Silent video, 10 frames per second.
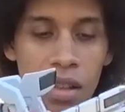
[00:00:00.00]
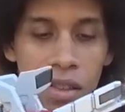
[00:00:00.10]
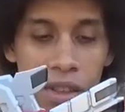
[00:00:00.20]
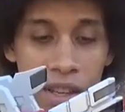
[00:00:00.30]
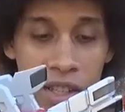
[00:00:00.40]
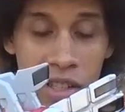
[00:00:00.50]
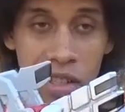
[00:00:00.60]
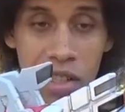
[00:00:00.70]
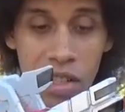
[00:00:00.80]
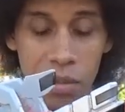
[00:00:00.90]

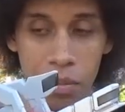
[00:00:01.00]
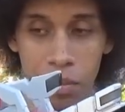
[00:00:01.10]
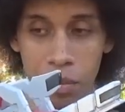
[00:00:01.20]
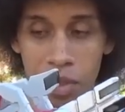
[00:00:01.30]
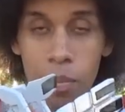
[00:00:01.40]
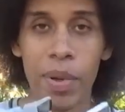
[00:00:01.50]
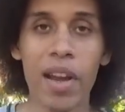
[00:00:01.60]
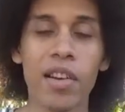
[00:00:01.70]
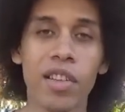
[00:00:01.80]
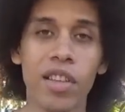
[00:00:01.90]
This,
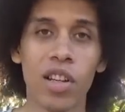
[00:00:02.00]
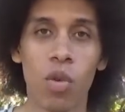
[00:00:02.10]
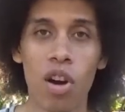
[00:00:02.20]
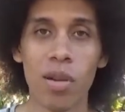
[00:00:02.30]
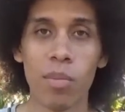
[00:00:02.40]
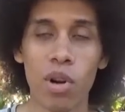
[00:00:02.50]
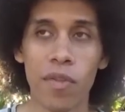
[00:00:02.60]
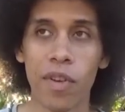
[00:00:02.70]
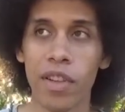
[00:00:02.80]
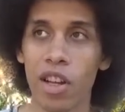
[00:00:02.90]
compared to the Quantum
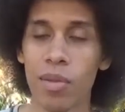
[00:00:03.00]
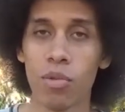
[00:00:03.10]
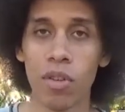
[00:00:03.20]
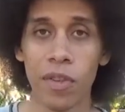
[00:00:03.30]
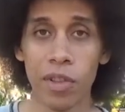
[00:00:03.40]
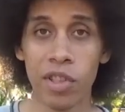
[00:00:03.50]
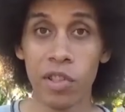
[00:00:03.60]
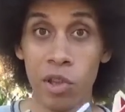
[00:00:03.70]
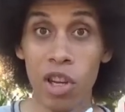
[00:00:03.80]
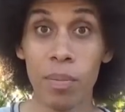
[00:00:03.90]
Morpher and the other morphers,
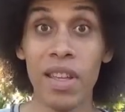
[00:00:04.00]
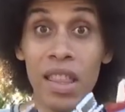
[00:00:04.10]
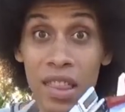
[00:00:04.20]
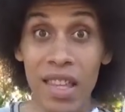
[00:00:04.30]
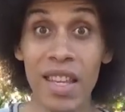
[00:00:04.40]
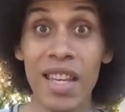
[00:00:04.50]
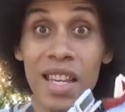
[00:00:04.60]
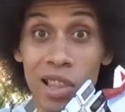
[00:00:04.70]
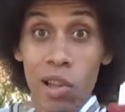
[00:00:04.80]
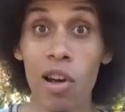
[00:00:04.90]
took me
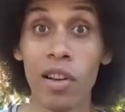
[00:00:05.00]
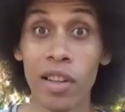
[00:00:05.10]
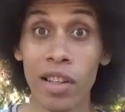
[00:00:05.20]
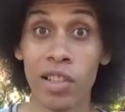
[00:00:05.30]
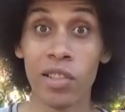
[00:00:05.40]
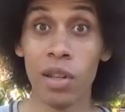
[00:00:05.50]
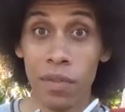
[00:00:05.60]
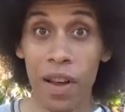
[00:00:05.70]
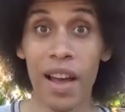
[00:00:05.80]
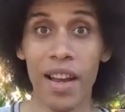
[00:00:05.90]
the longest to
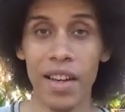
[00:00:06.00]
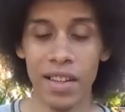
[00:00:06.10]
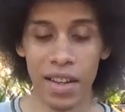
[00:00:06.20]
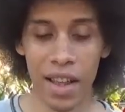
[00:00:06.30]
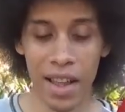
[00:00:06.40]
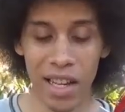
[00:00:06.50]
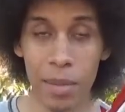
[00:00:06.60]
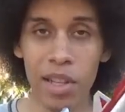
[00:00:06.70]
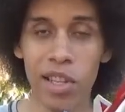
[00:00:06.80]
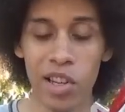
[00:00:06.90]
find, and let
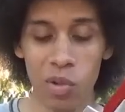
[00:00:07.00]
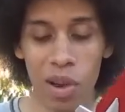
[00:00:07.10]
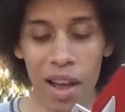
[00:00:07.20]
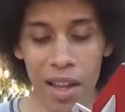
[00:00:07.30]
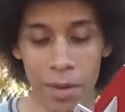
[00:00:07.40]
me tell you why.